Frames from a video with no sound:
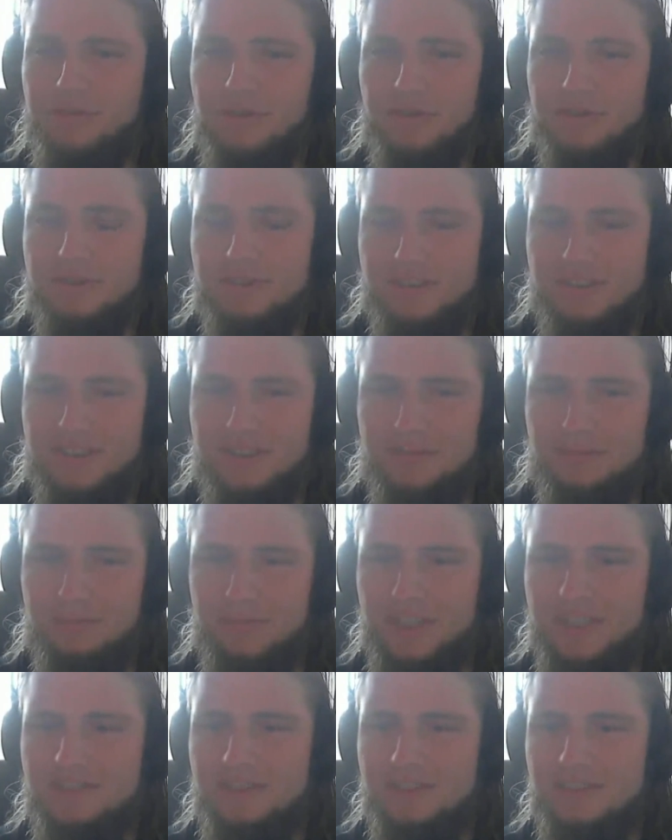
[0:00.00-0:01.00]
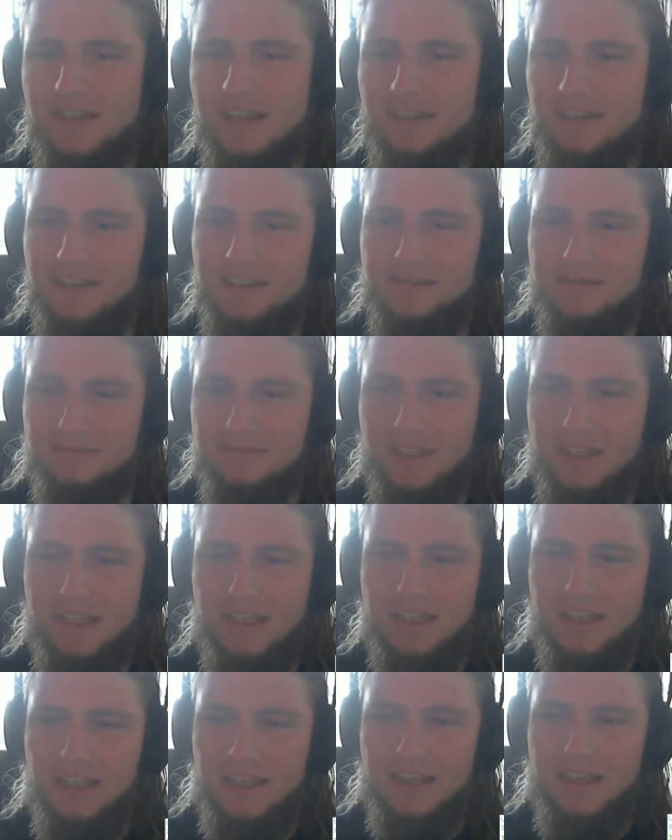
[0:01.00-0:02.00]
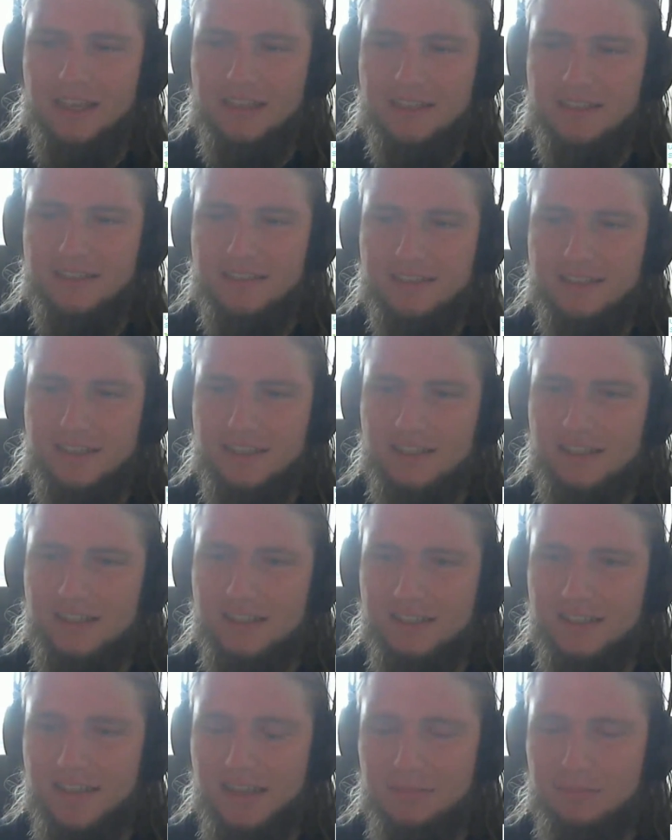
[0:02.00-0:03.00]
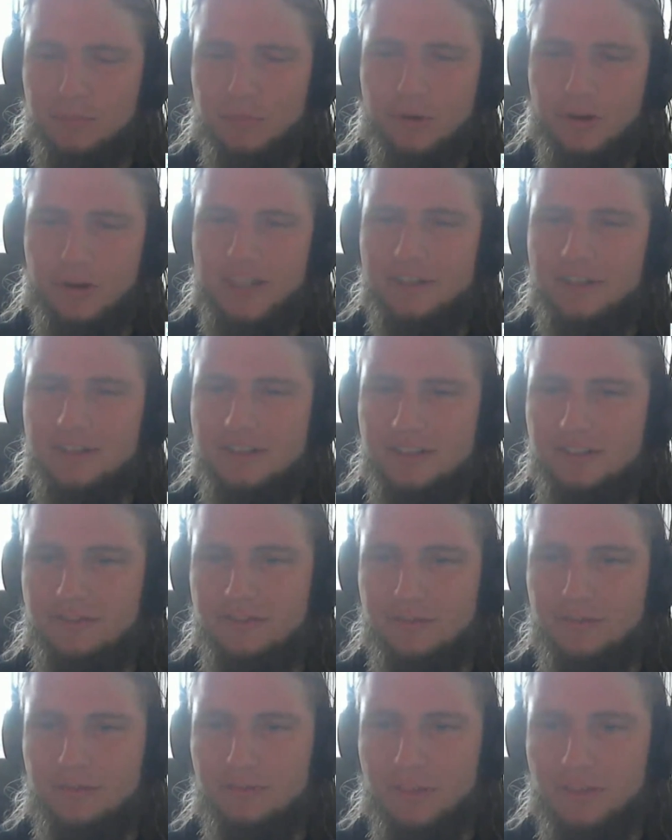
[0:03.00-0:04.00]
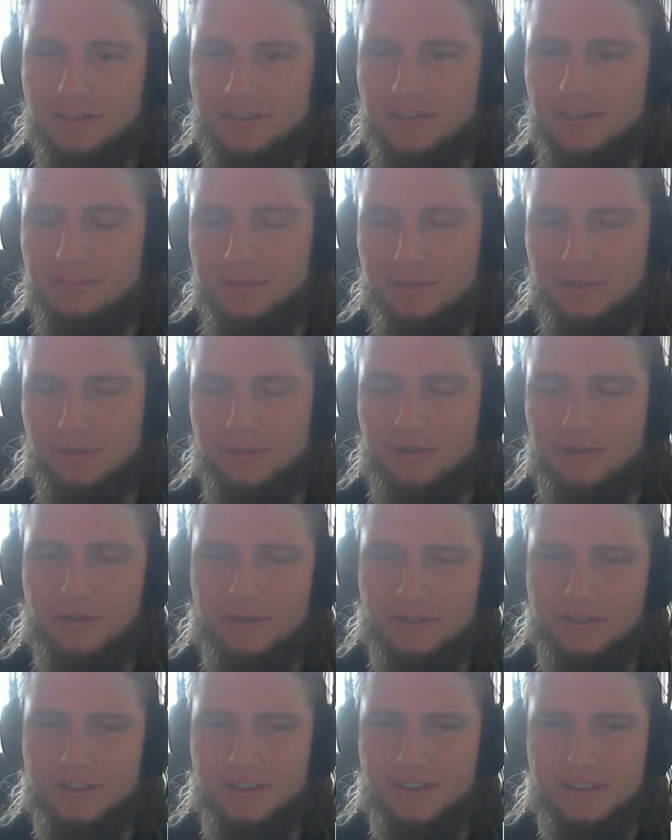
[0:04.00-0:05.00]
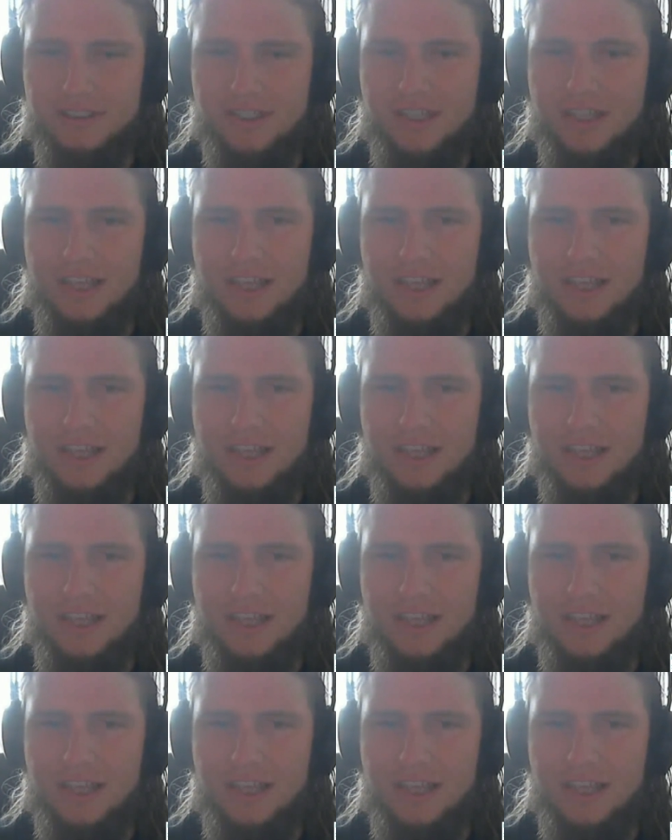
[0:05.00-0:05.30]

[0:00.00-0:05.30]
on CMP stacking and get more energy from the subsalt content,